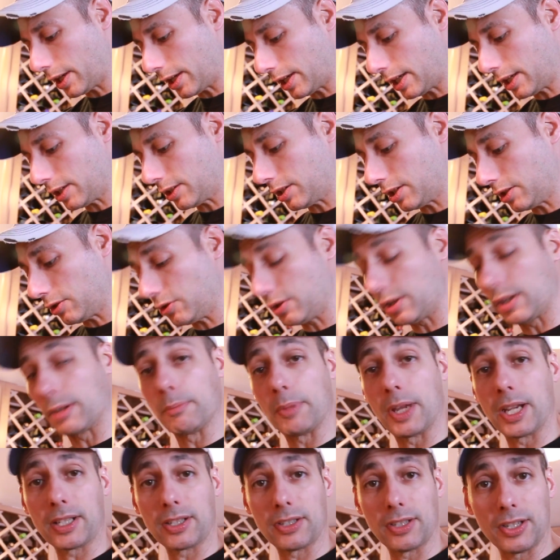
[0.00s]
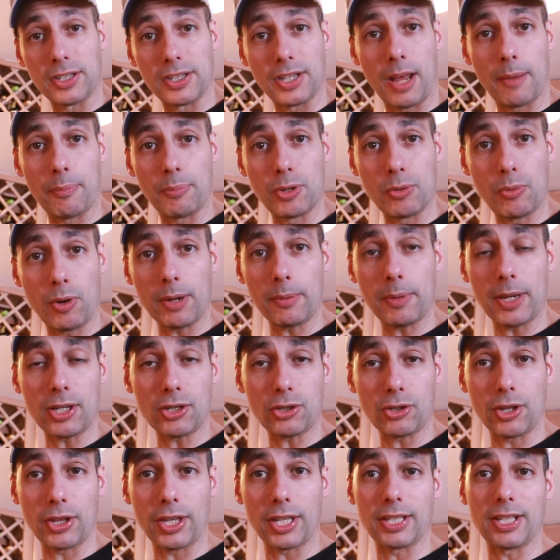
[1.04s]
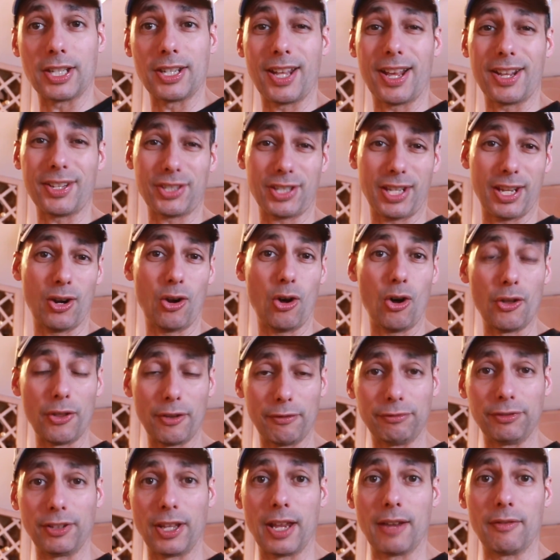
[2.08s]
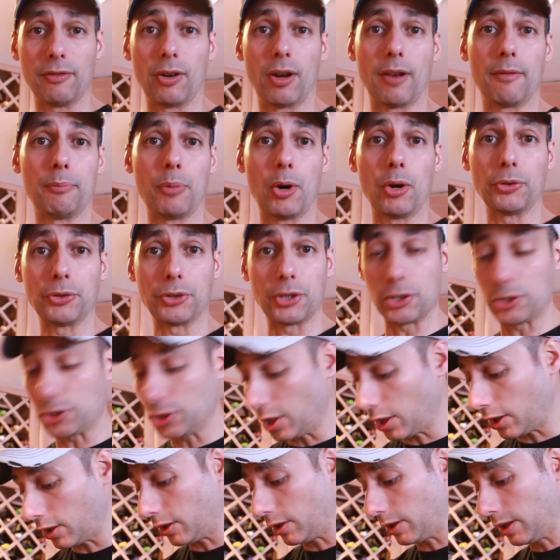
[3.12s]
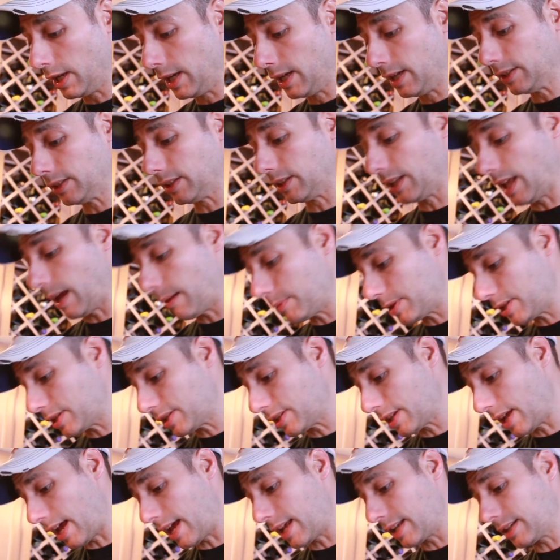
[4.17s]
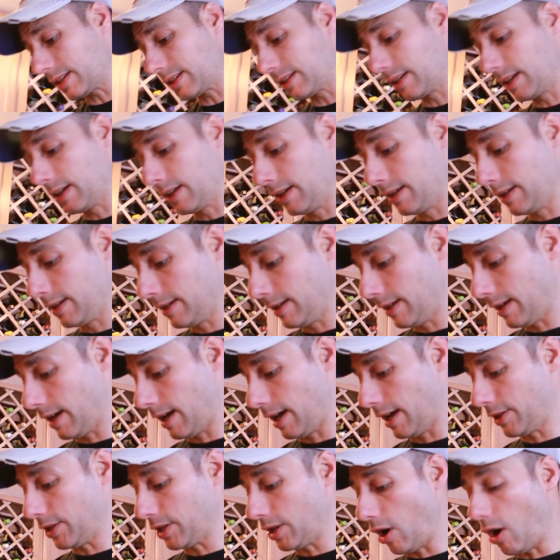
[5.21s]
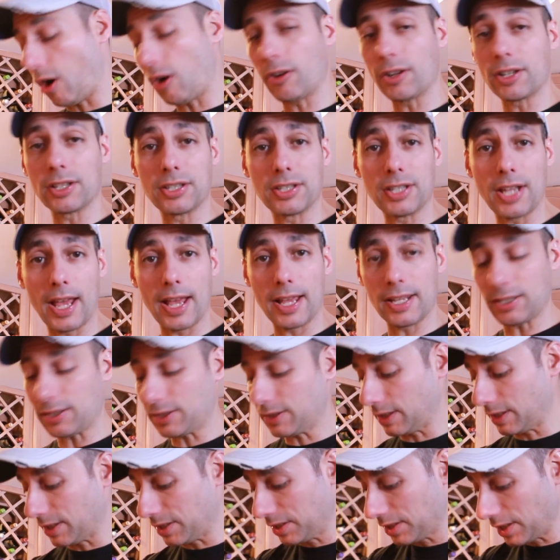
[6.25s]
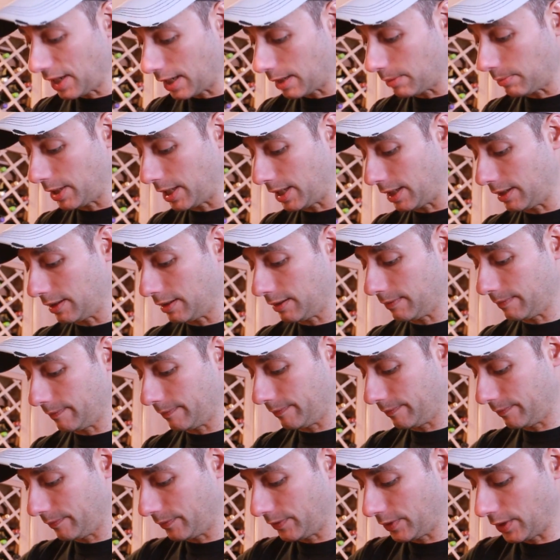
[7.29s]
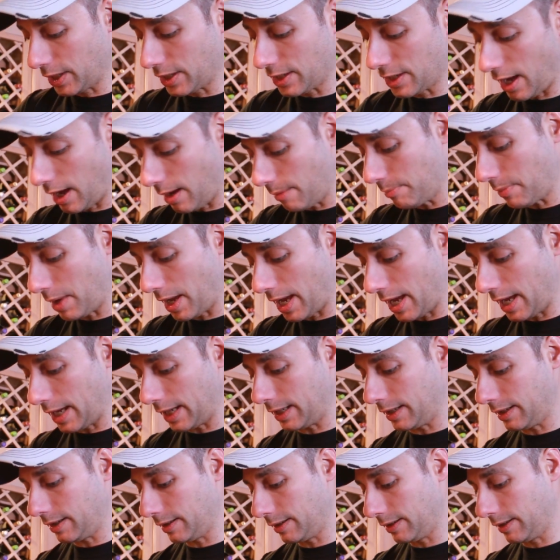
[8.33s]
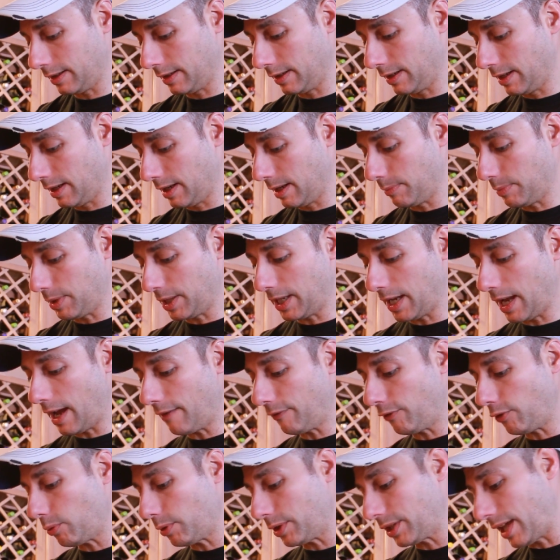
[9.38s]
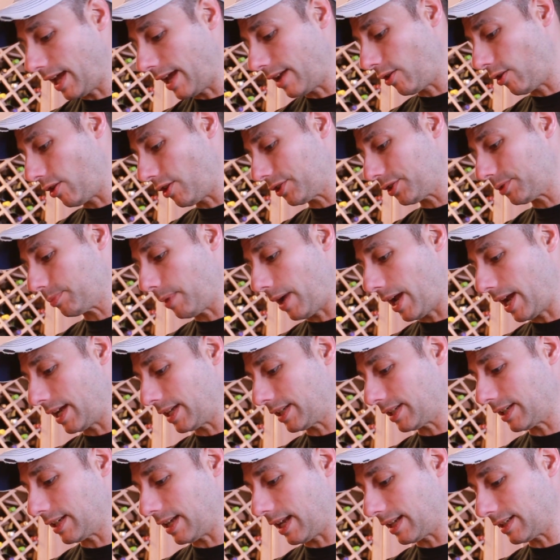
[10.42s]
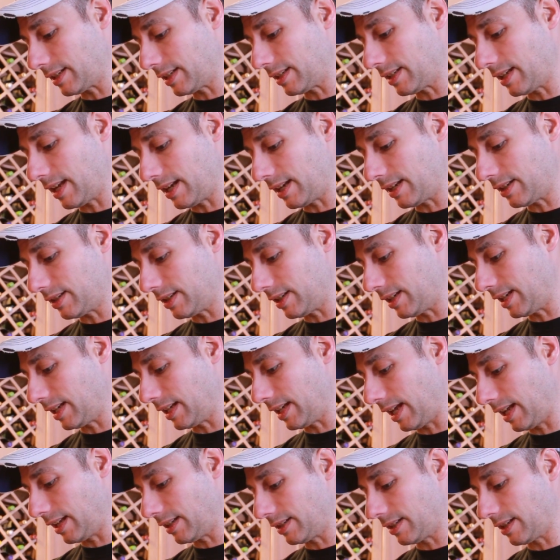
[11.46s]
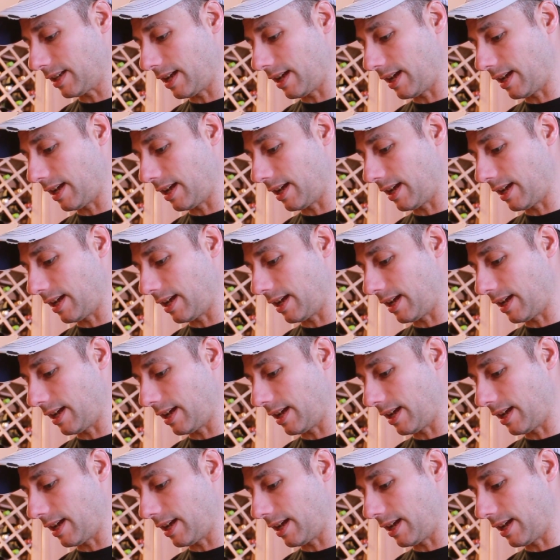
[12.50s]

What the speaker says: going to continue to mix this up. You want to make sure that the nuts get all the flavor of both the sugar, the lemon zest, the orange zest, the cinnamon, the nutmeg. Be careful with that allspice. It has a tendency to get